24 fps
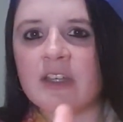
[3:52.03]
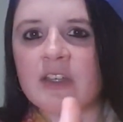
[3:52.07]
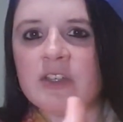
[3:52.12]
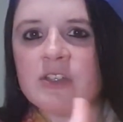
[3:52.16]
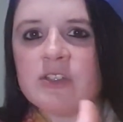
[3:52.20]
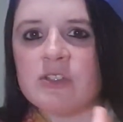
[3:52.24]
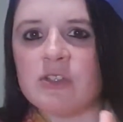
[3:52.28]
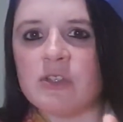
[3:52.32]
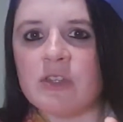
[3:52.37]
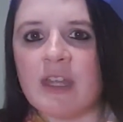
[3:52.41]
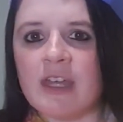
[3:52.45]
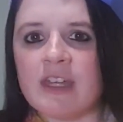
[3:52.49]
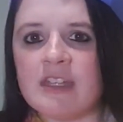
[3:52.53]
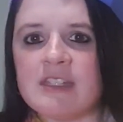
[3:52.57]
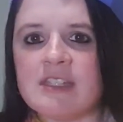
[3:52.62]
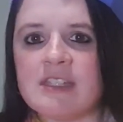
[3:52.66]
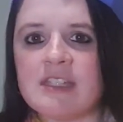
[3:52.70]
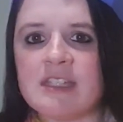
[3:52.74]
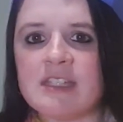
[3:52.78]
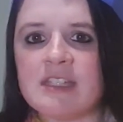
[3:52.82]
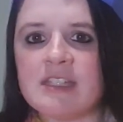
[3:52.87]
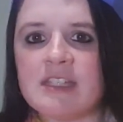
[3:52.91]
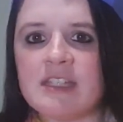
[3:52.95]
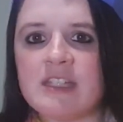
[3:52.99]
So that's
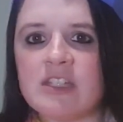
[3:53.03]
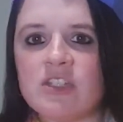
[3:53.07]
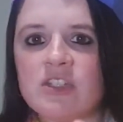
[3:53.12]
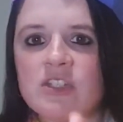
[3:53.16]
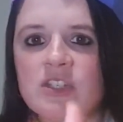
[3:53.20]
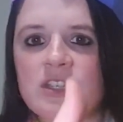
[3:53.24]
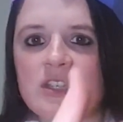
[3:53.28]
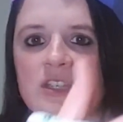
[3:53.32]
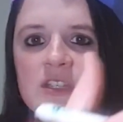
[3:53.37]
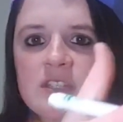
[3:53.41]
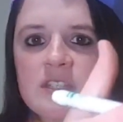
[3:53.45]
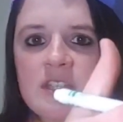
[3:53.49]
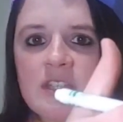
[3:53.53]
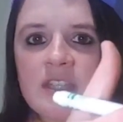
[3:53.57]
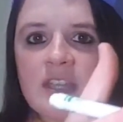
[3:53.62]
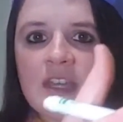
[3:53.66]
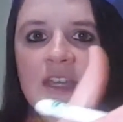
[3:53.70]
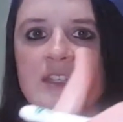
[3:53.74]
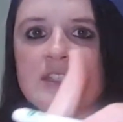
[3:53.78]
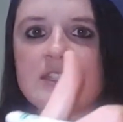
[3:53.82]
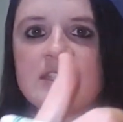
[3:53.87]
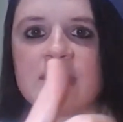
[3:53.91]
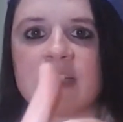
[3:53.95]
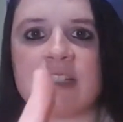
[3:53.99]
6 inches and
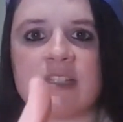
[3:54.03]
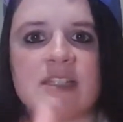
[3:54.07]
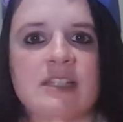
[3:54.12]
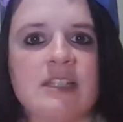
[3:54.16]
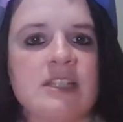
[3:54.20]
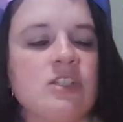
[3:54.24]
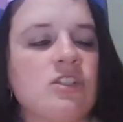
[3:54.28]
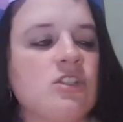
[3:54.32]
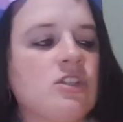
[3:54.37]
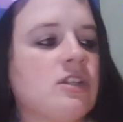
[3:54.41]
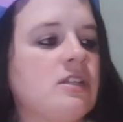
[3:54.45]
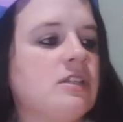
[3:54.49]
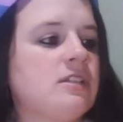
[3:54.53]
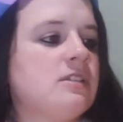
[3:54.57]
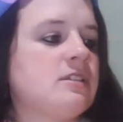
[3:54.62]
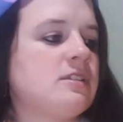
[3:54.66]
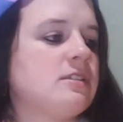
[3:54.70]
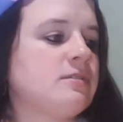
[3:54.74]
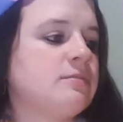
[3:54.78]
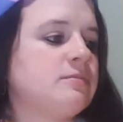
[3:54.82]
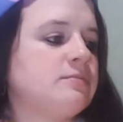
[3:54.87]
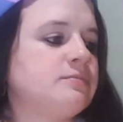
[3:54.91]
that's 6 inches.